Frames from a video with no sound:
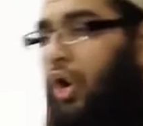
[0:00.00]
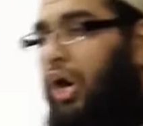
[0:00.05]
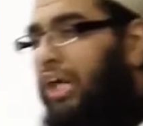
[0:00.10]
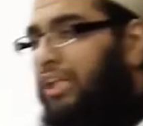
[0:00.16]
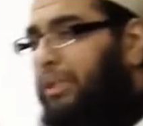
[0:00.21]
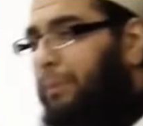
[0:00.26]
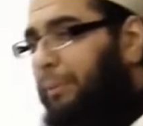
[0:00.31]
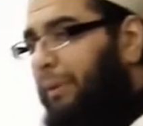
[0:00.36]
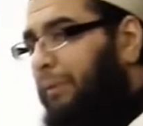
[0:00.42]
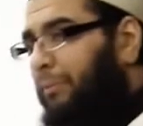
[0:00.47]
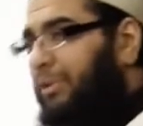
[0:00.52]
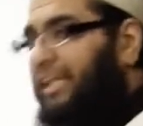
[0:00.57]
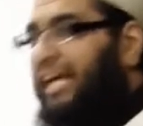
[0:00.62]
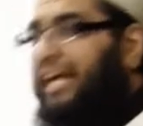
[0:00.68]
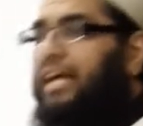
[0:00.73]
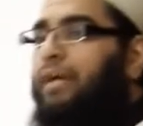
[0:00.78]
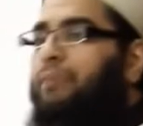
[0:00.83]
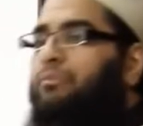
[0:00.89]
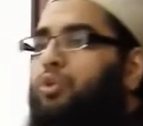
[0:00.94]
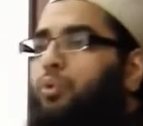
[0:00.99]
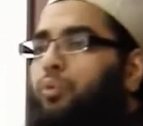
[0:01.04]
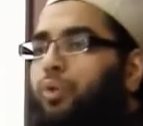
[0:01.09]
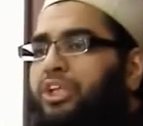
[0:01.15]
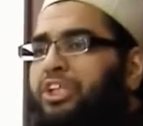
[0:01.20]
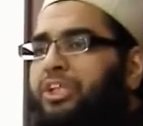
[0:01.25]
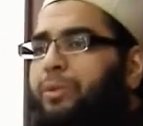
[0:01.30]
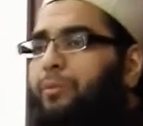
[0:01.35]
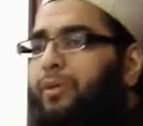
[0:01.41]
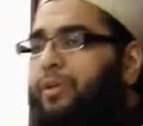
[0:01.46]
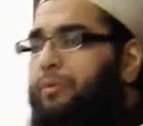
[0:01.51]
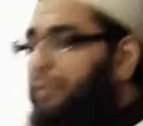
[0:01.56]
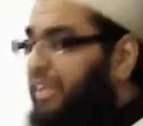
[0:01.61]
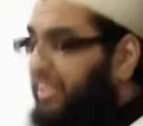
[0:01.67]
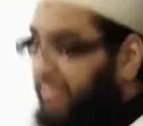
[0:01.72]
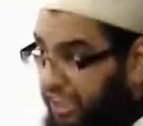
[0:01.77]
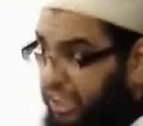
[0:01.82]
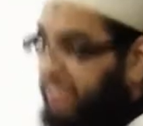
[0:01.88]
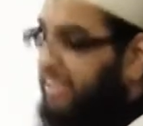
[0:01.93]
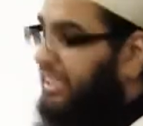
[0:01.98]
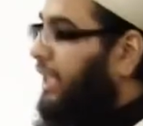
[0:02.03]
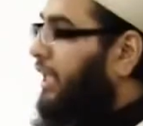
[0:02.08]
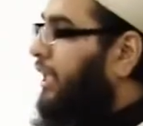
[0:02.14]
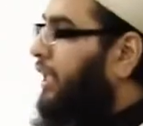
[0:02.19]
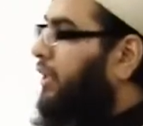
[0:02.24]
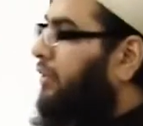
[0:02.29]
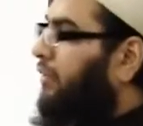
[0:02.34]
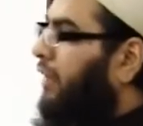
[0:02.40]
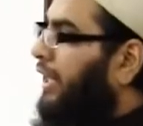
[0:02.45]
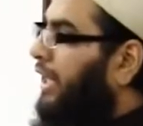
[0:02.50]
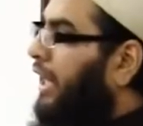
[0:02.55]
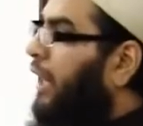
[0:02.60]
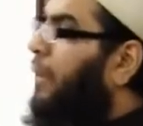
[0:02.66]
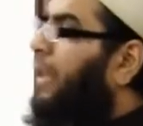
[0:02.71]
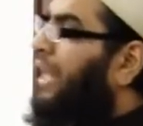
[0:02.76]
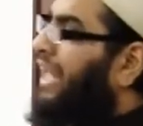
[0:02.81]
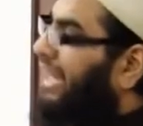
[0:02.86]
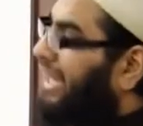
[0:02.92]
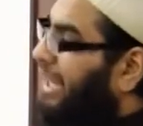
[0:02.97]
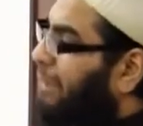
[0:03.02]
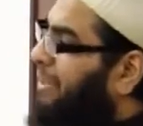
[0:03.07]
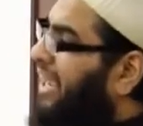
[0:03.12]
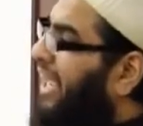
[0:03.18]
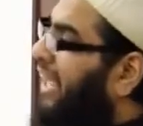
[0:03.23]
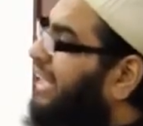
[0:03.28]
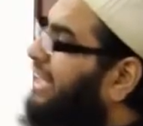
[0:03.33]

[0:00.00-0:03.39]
or all the people that come to worship with me, they're sitting here right now. Let me